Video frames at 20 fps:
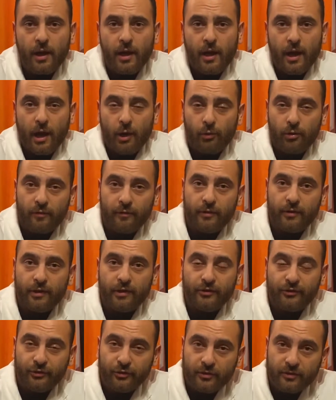However, there are
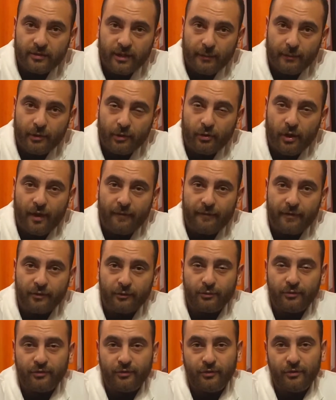certain demographics
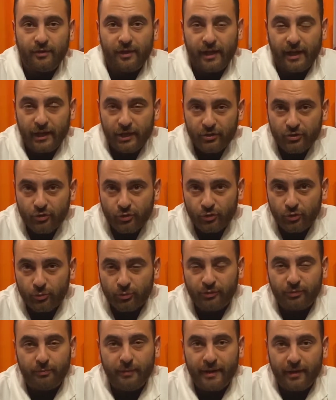with certain age groups,
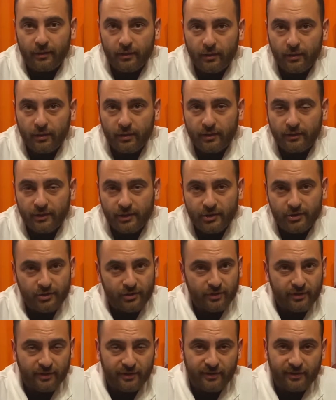medical
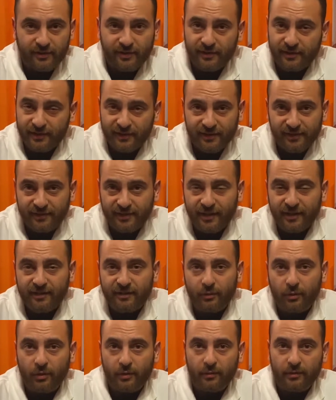conditions, disease states
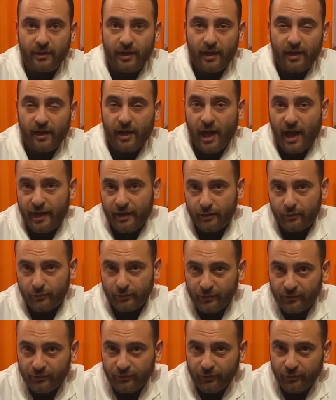where they're at higher
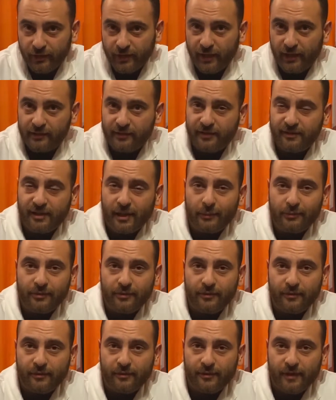risk for getting these types
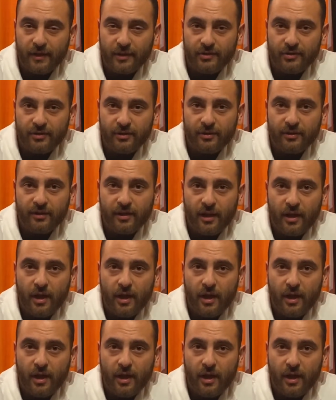of infections.